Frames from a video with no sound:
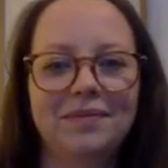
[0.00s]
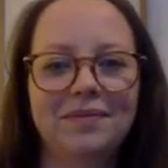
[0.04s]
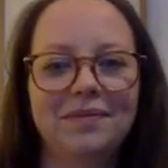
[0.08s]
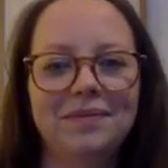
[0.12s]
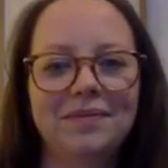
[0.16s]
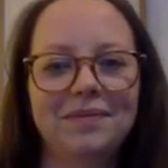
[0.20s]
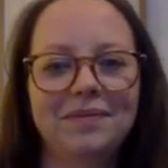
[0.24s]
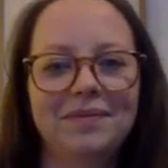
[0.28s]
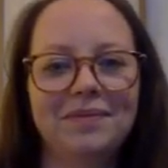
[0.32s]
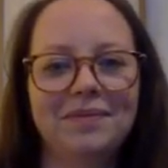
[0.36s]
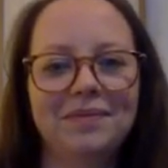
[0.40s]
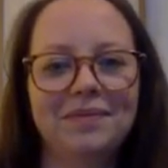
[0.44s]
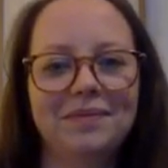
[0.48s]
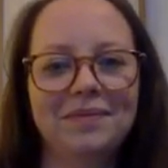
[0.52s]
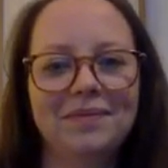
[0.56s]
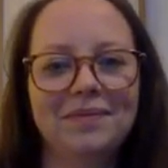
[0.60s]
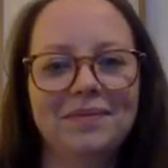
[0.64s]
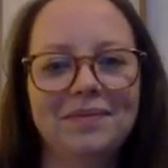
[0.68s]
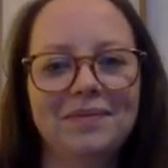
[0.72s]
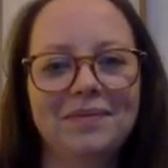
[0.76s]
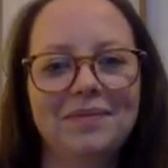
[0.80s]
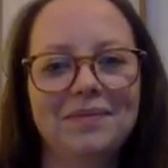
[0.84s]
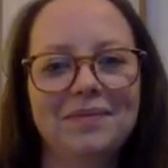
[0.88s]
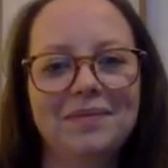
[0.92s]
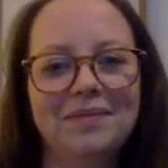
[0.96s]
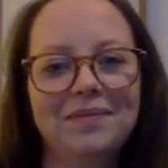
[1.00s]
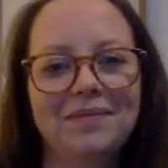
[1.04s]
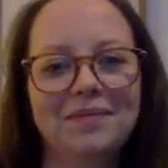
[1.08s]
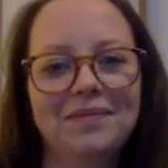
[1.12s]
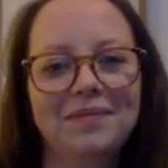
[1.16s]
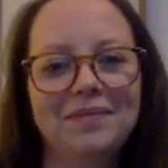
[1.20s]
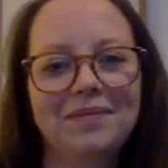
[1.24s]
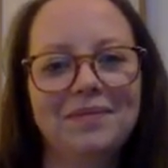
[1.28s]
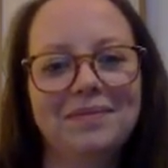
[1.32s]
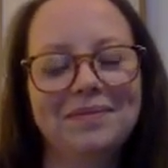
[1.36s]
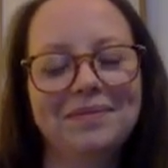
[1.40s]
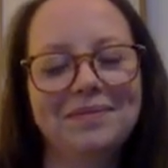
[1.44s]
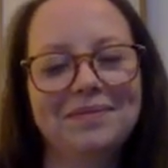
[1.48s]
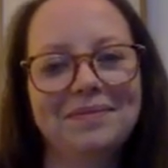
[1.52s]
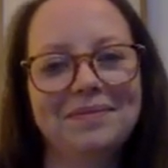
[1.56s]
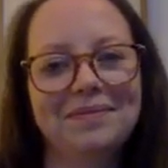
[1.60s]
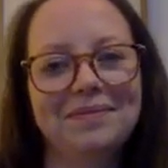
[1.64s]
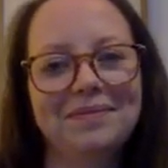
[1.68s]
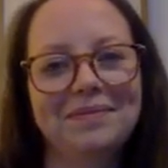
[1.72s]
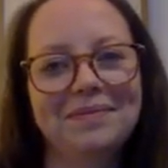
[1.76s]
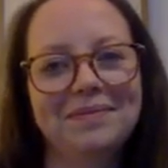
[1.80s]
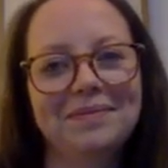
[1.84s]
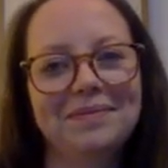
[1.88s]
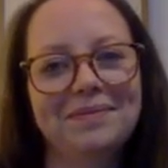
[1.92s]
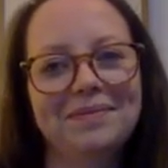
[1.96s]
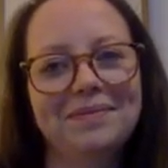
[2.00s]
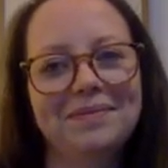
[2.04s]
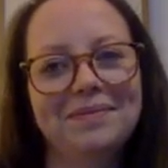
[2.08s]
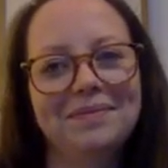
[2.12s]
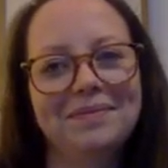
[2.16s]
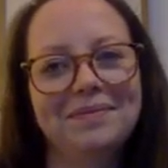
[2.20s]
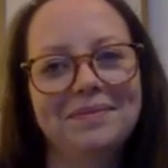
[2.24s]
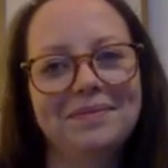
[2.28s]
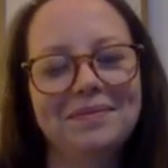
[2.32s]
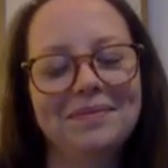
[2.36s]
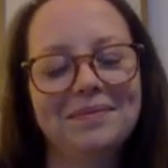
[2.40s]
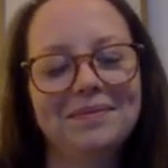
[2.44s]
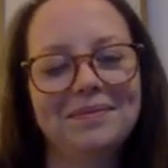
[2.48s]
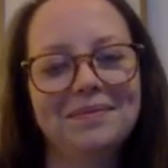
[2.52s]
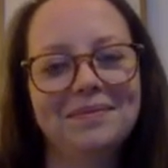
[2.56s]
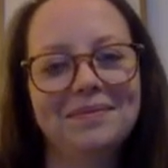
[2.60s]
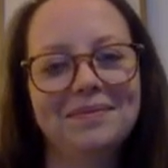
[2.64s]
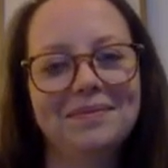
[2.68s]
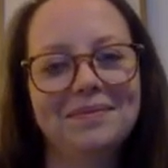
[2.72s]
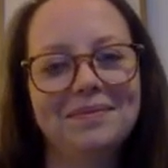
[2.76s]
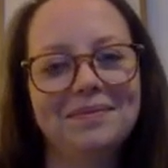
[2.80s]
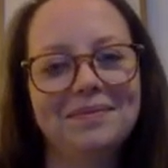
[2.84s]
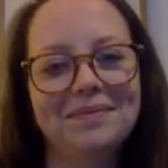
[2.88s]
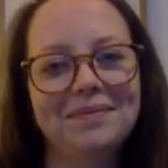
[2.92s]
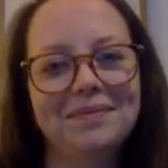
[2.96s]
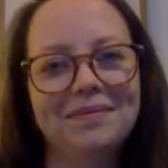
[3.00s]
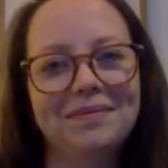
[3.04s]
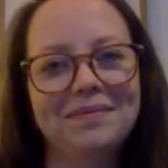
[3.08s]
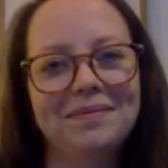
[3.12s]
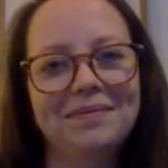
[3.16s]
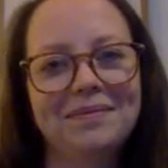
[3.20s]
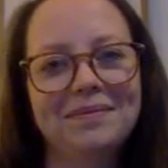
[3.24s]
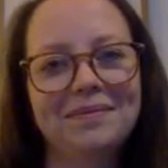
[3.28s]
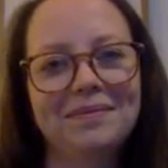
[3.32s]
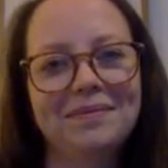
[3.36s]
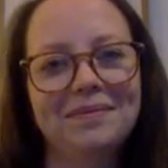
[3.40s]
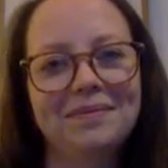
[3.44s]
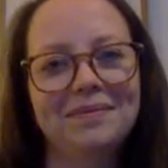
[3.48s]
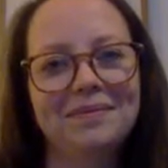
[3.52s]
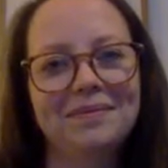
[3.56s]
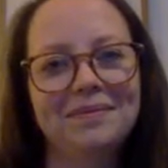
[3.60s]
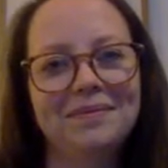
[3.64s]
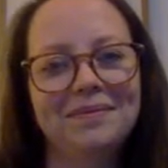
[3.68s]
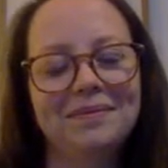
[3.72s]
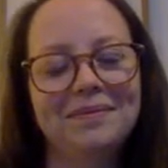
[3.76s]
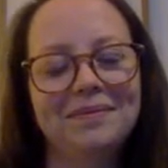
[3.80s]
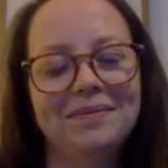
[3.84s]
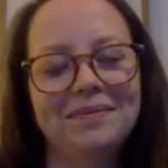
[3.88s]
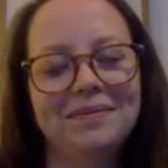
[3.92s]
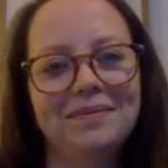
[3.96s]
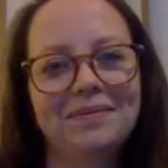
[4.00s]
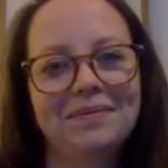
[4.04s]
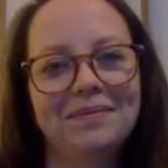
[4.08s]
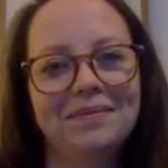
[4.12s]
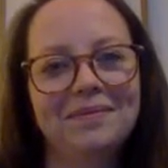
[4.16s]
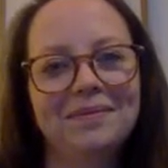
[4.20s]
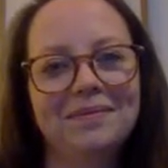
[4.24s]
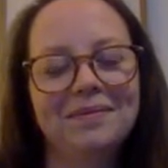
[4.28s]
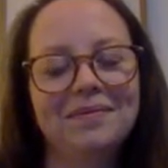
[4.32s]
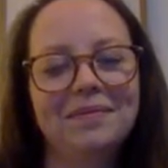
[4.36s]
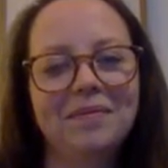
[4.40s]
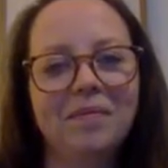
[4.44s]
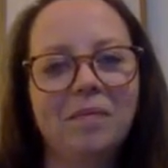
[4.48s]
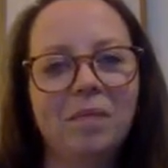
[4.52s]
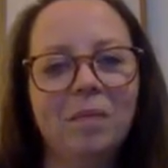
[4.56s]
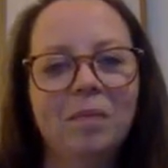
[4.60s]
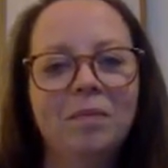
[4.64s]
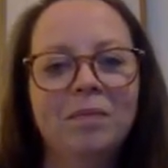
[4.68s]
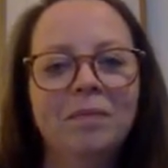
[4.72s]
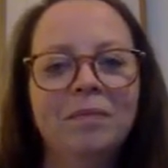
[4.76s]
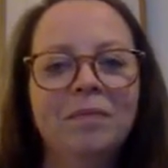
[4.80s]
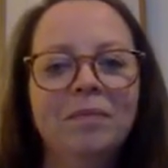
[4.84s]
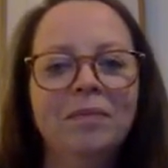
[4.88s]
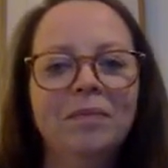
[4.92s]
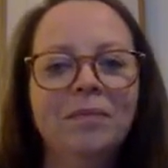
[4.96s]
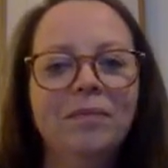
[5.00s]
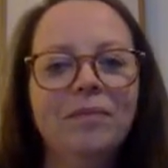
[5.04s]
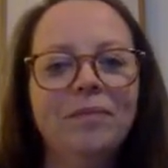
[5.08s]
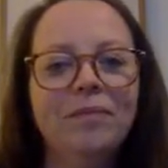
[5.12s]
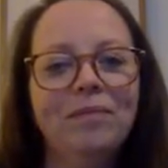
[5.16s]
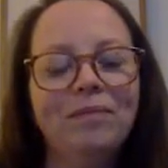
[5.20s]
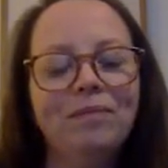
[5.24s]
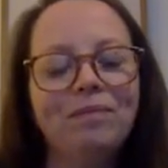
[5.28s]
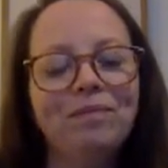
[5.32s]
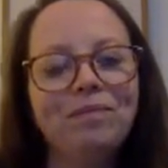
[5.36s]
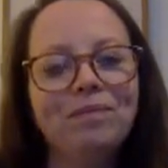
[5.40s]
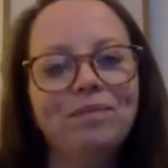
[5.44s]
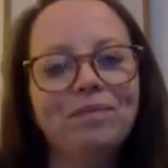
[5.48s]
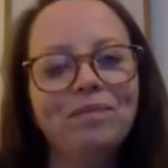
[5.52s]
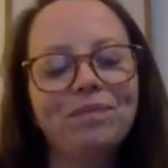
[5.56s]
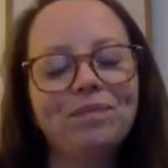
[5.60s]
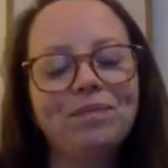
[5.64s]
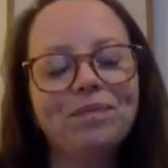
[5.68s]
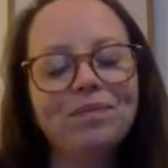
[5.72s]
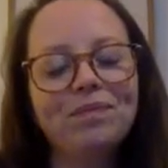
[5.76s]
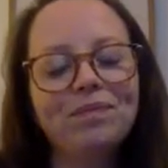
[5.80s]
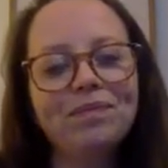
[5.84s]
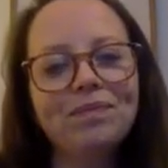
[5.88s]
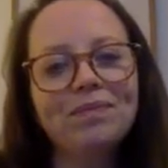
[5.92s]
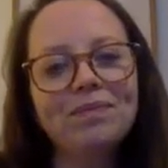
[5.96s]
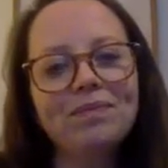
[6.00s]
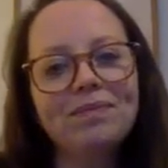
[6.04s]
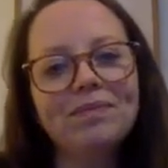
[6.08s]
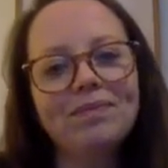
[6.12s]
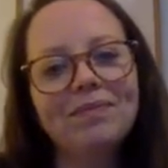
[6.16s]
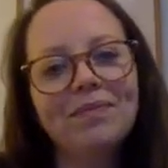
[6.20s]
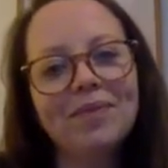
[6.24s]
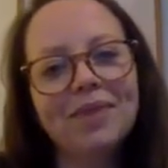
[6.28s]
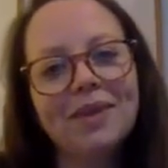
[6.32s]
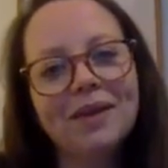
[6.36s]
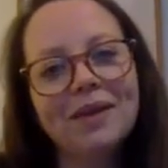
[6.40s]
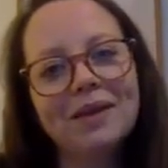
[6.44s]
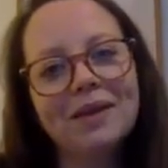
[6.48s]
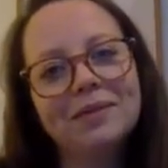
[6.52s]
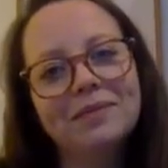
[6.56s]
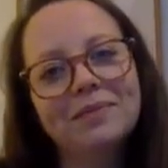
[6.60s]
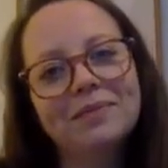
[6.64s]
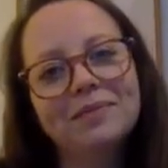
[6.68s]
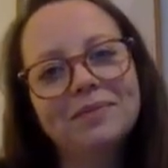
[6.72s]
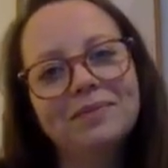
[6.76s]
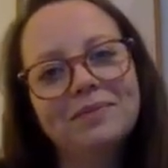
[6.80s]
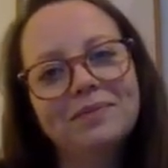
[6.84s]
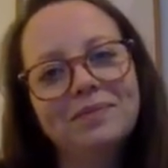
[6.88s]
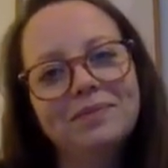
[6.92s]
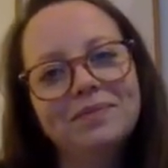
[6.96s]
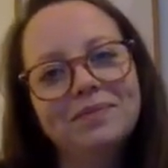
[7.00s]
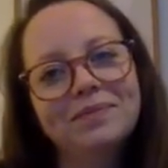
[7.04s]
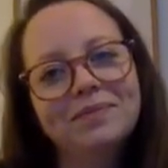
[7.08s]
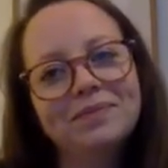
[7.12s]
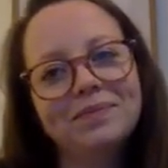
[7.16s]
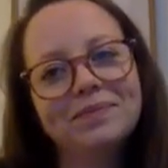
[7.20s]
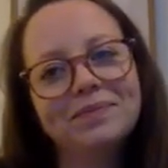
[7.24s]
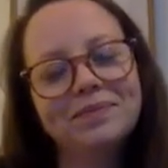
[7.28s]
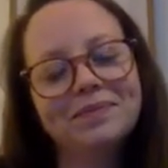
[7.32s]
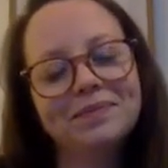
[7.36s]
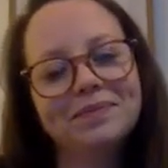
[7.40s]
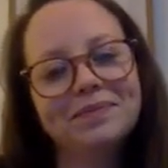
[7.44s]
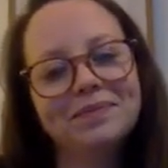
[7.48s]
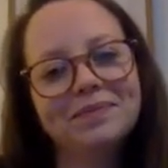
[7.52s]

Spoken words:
(not speaking)